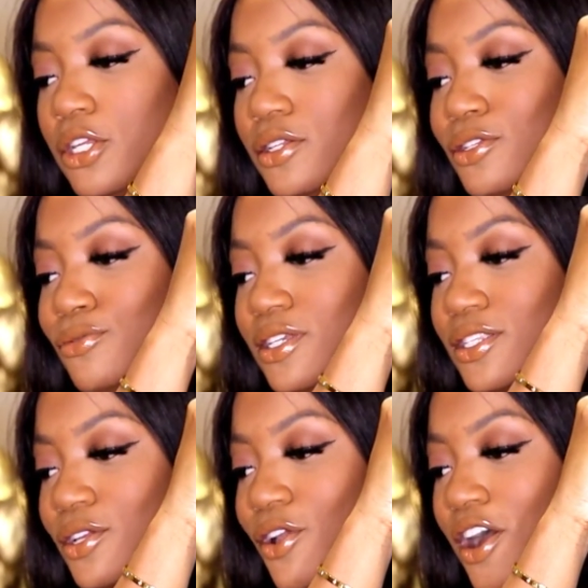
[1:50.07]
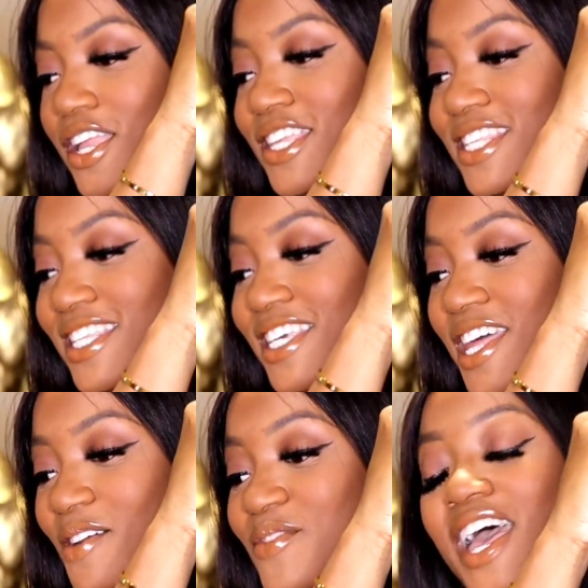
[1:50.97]
let me do this so y'all can see
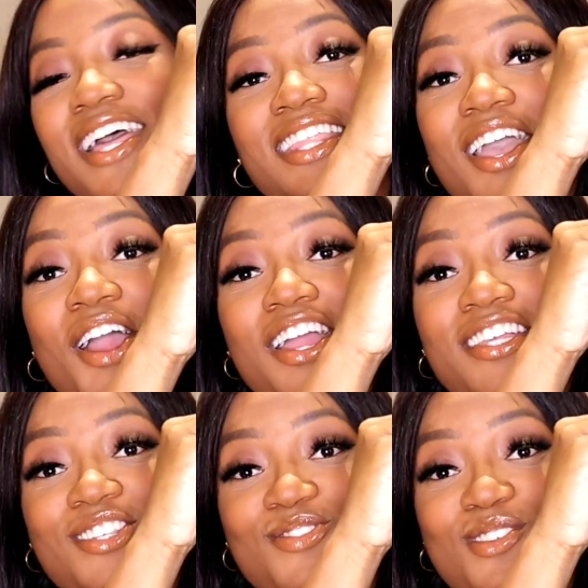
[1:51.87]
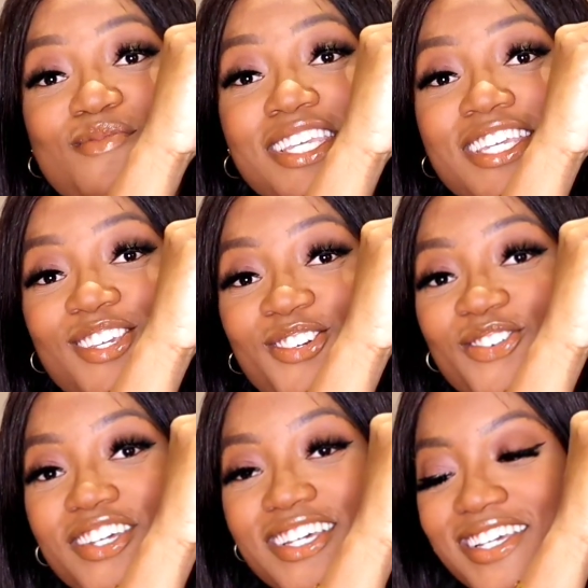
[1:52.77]
them, they are extremely cute.